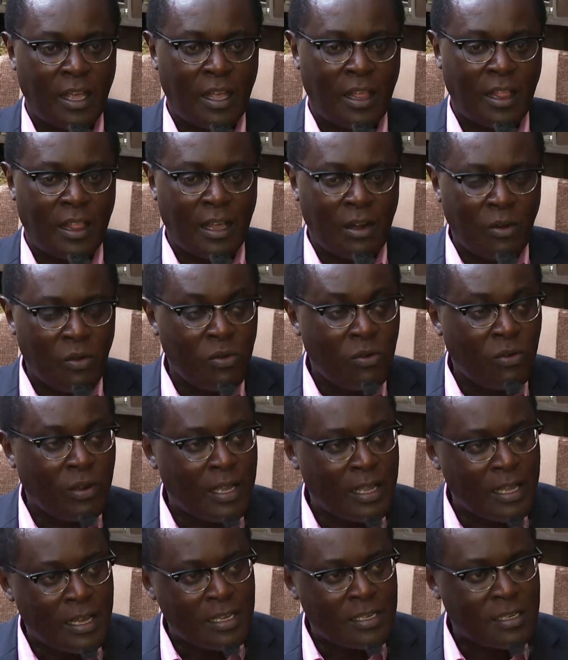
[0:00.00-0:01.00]
that Uhuru
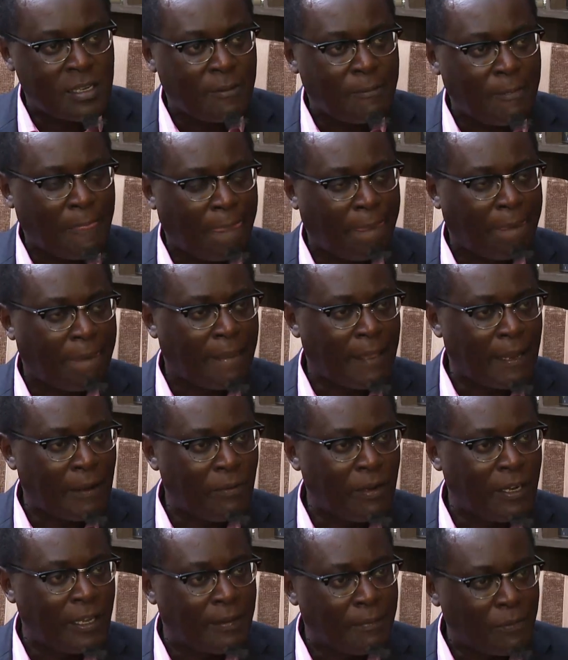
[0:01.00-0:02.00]
Kenyatta
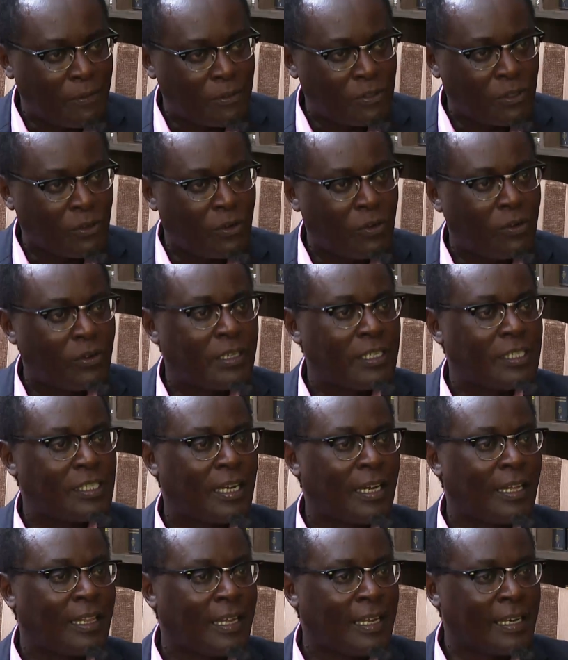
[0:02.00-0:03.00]
and William Ruto call
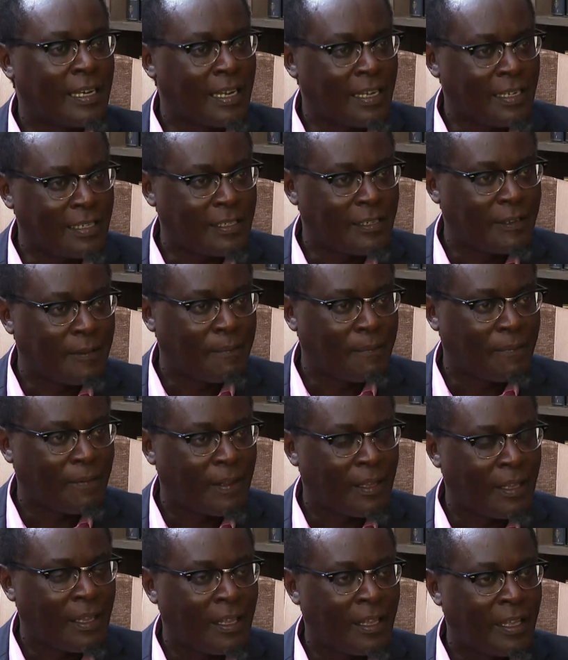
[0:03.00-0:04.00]
each other at night
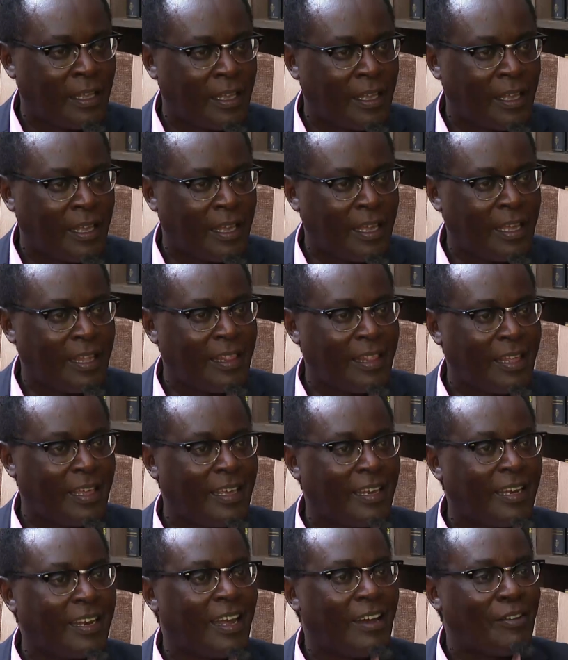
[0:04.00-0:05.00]
and they laugh,